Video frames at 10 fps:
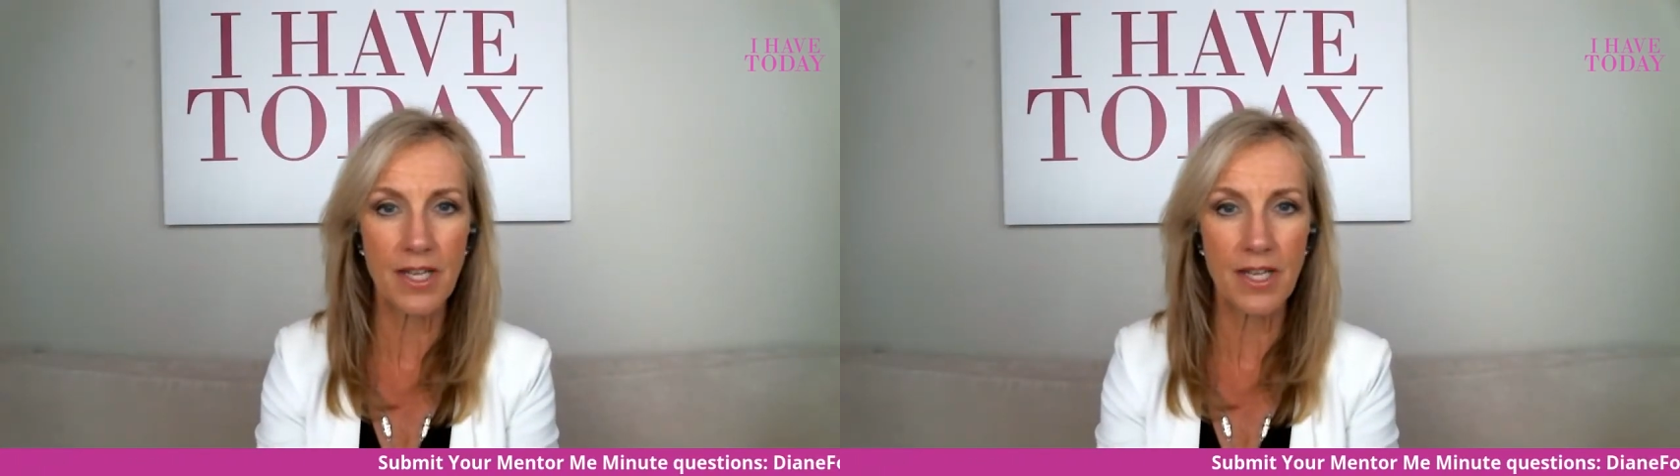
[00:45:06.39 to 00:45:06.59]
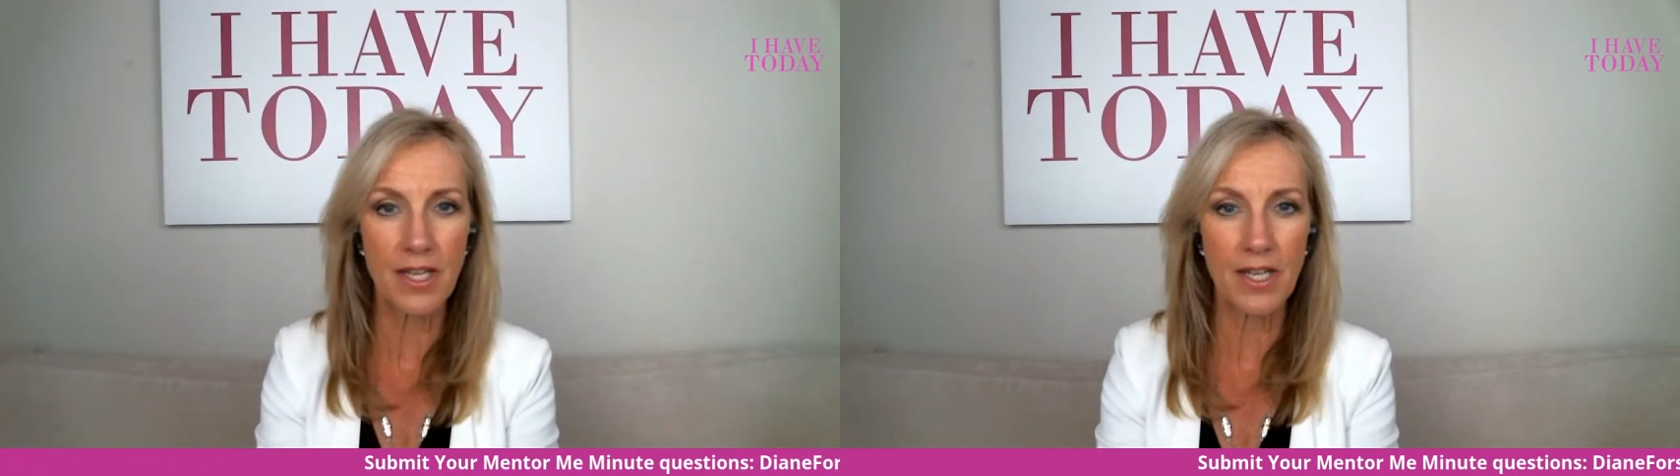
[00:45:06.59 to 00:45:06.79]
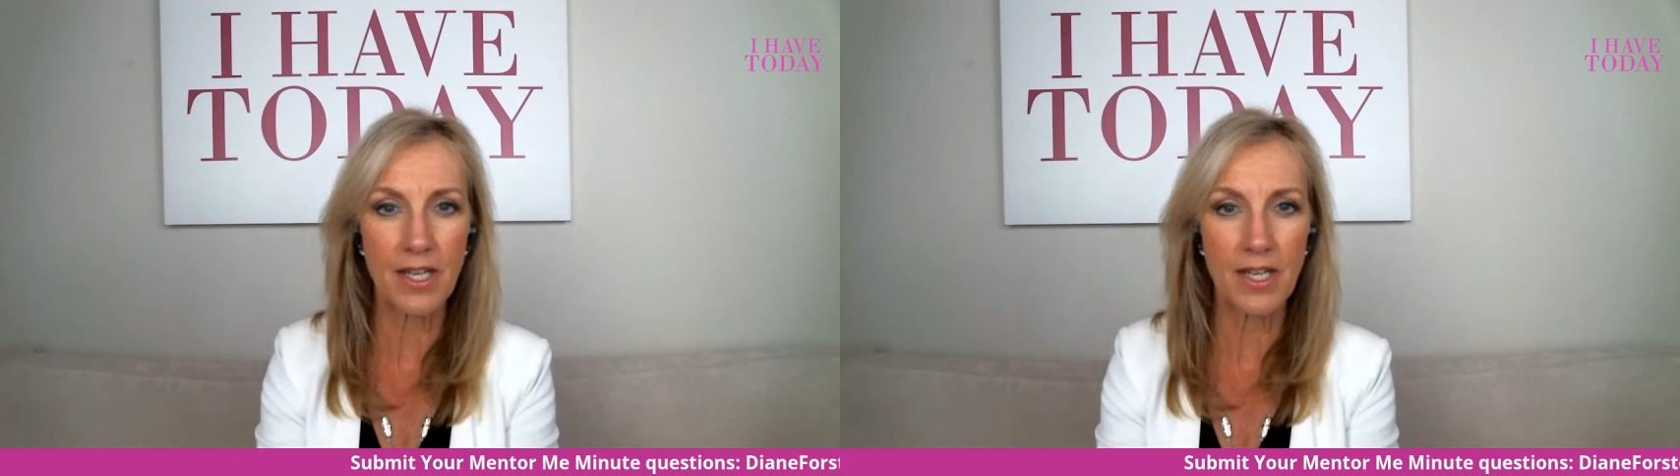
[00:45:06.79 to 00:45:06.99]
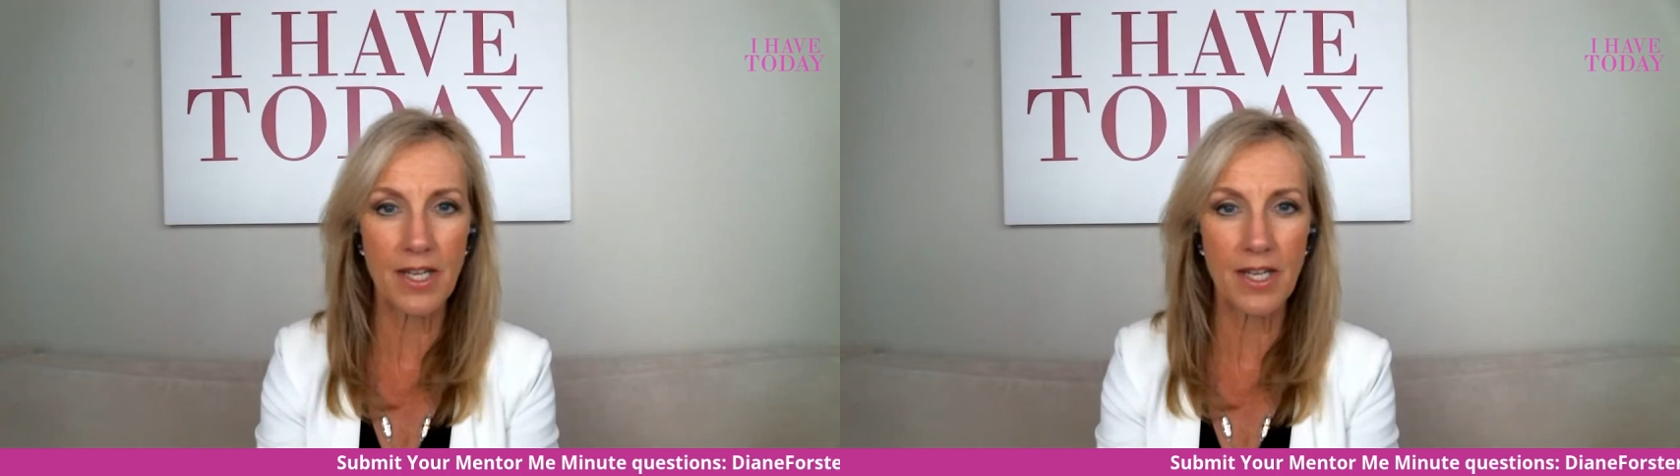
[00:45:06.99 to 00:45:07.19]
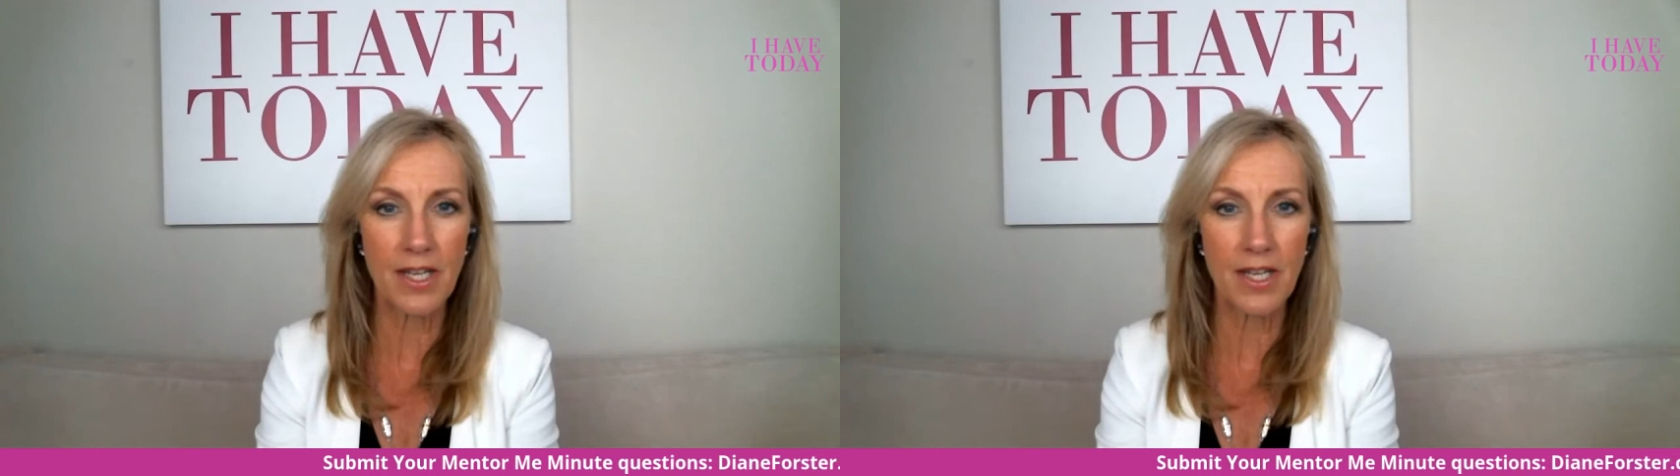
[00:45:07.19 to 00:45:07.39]
moving
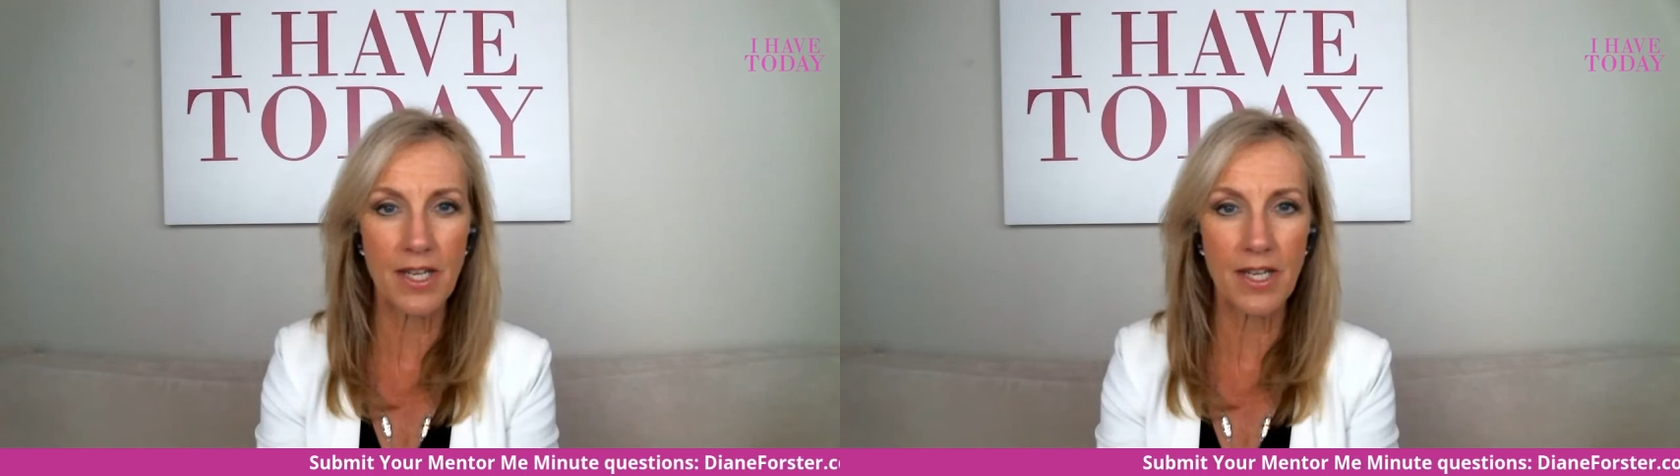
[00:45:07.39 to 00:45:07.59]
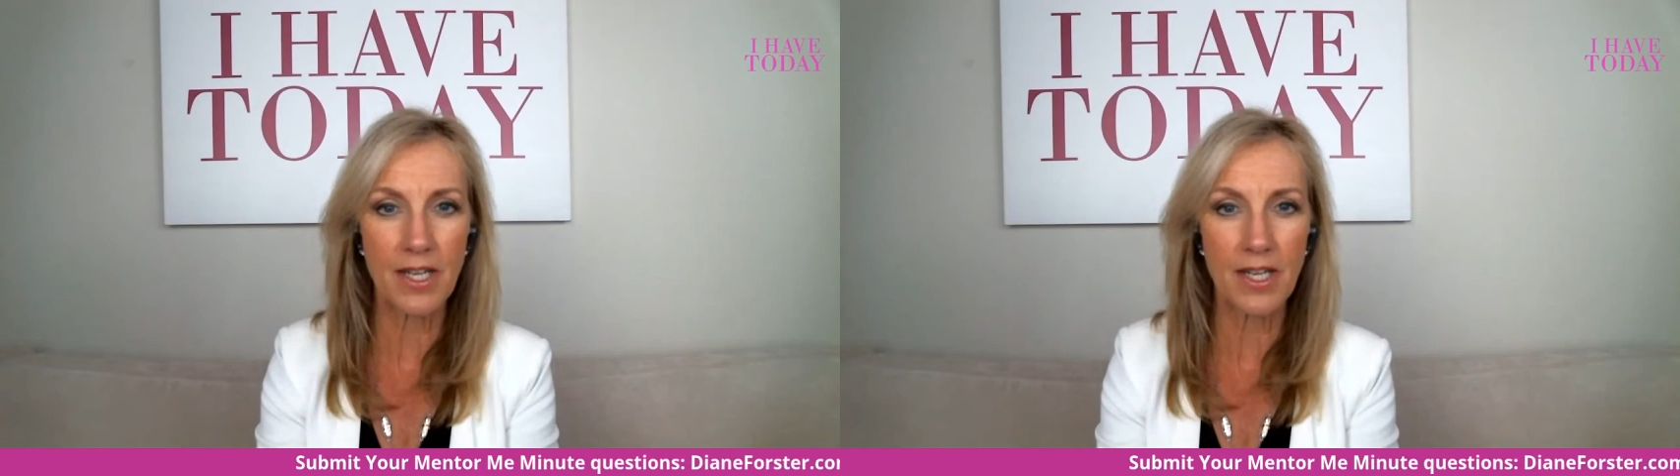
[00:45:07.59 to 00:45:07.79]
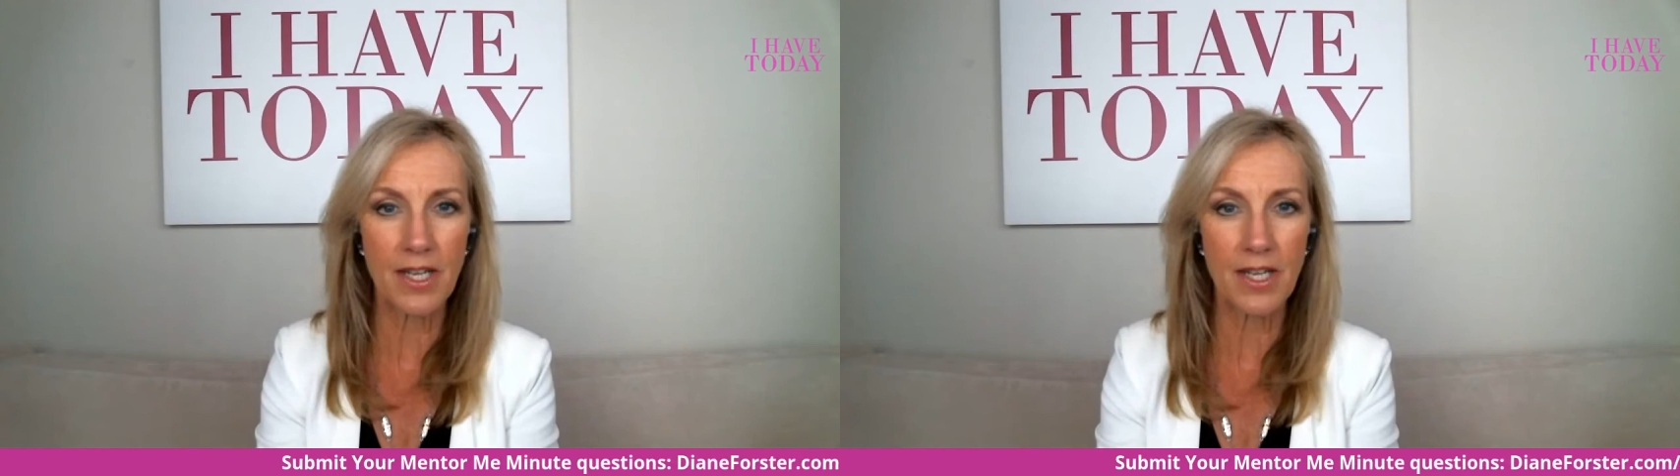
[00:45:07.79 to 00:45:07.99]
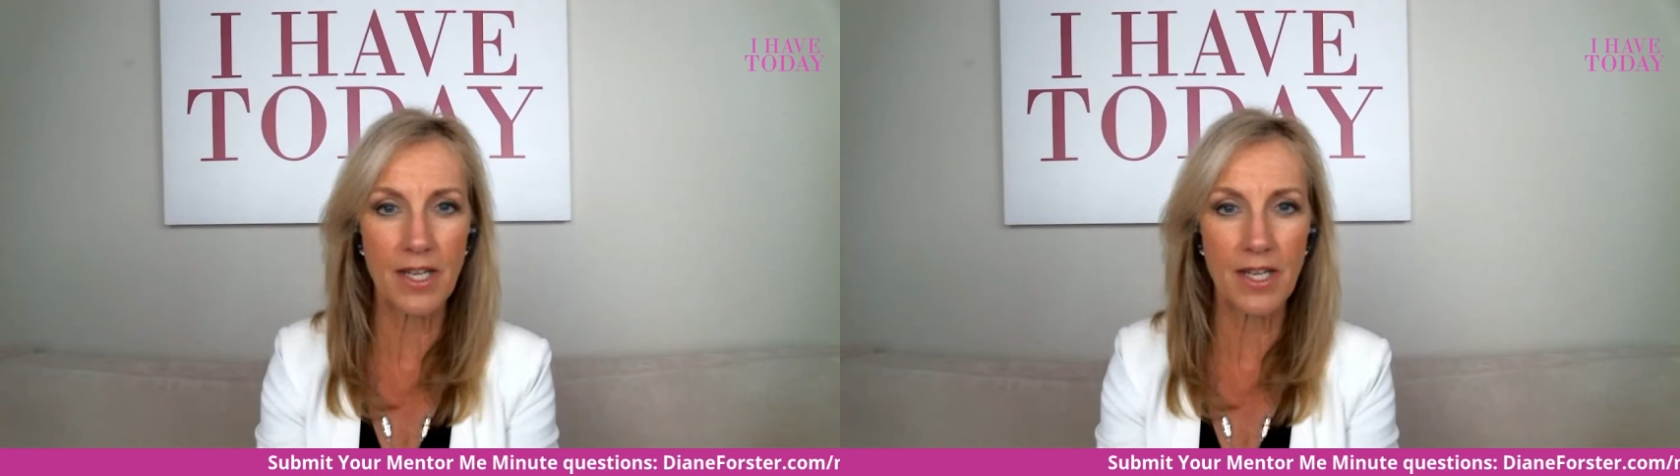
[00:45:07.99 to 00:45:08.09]
so fast today.